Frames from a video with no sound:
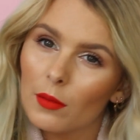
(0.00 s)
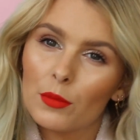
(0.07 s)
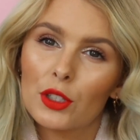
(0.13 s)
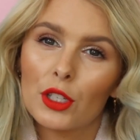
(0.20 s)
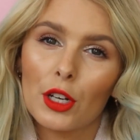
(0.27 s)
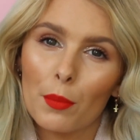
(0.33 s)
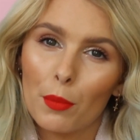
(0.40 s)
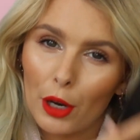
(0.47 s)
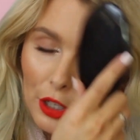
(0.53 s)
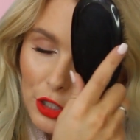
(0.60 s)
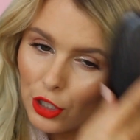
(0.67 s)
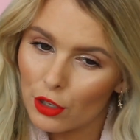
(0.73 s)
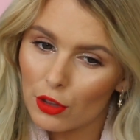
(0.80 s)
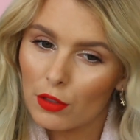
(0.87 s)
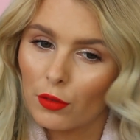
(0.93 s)
just going to
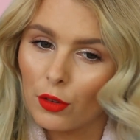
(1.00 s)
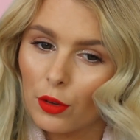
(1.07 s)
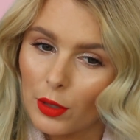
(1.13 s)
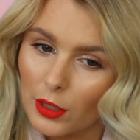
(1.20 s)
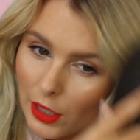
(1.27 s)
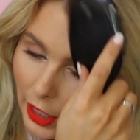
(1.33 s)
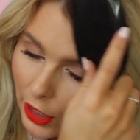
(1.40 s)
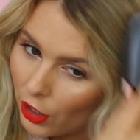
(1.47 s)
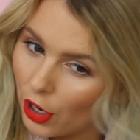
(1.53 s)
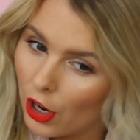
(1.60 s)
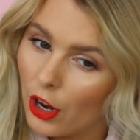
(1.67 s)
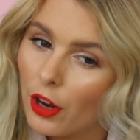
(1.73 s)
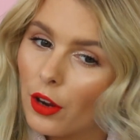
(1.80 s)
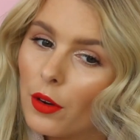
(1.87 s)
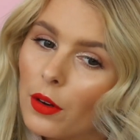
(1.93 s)
brush it through as I
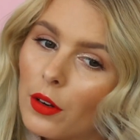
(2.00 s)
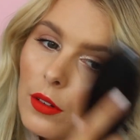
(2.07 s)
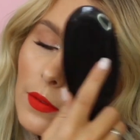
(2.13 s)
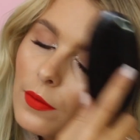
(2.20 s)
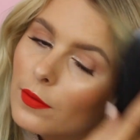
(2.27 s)
go.